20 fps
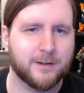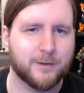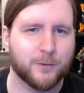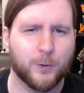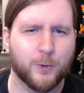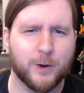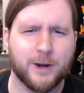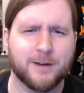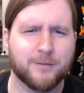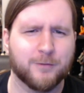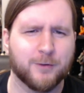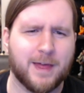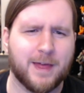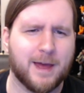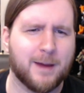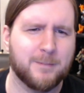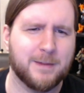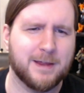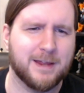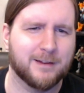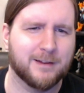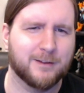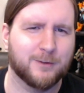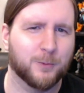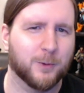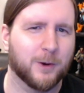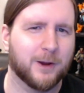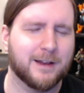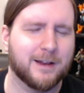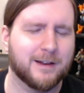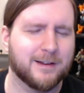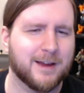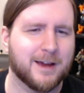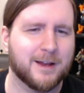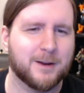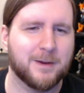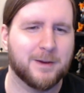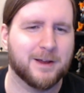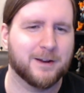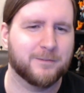Whatever that means. We're getting
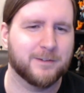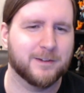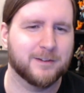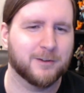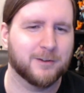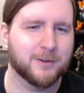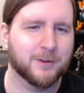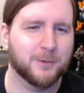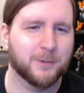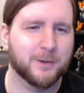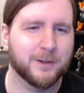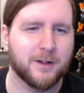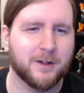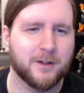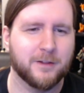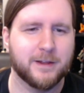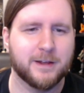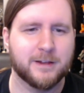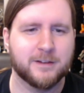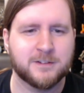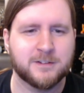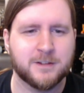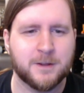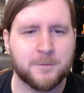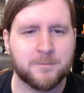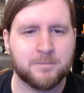kind of metaphysical with all this.